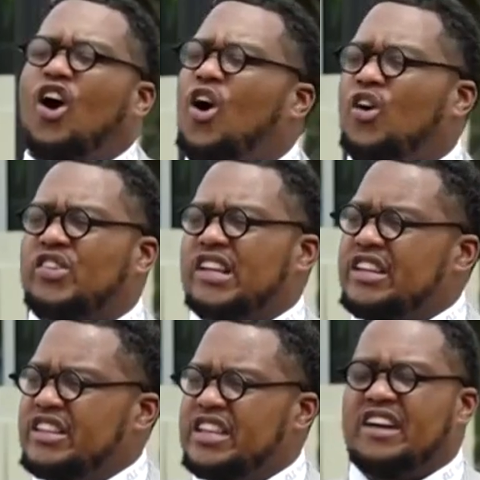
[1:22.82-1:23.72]
Cost
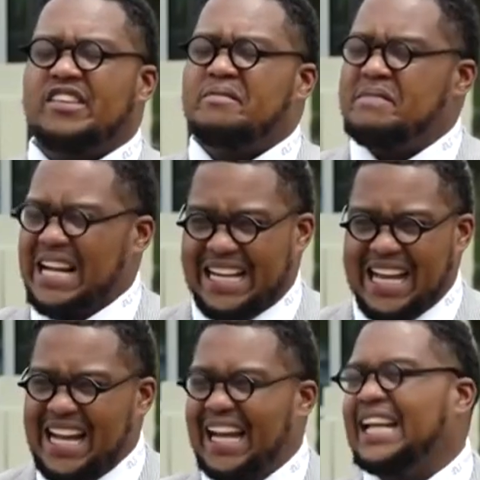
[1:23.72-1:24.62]
doesn't mean
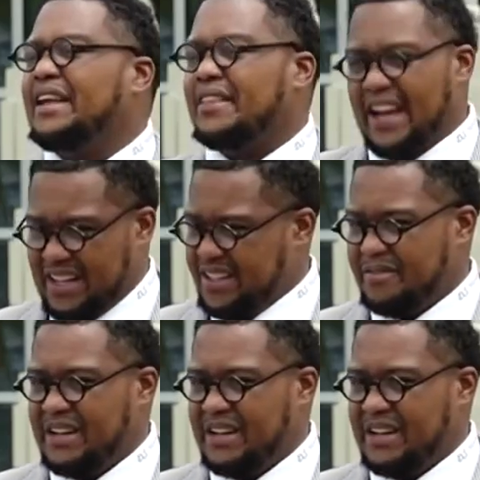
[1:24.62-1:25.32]
anything to